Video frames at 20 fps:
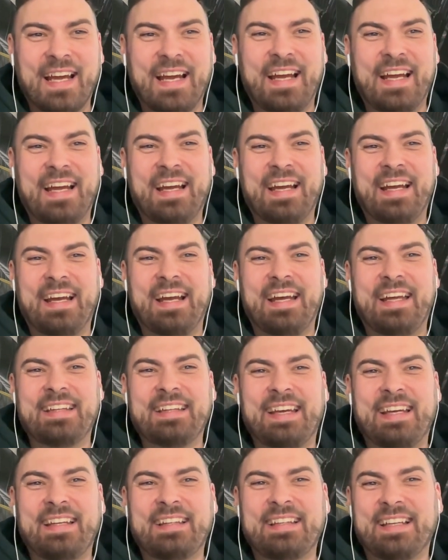
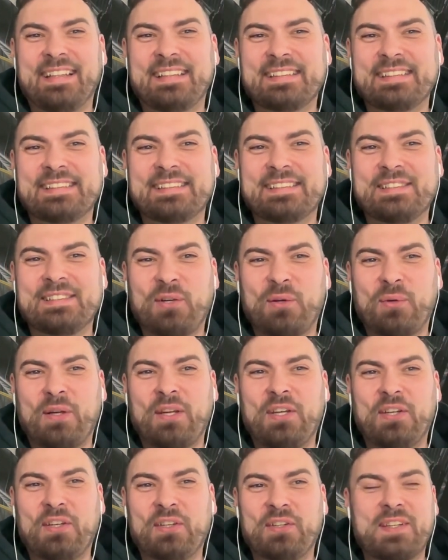And
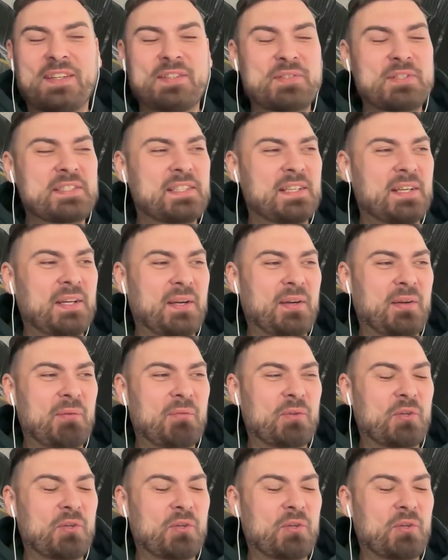here there is a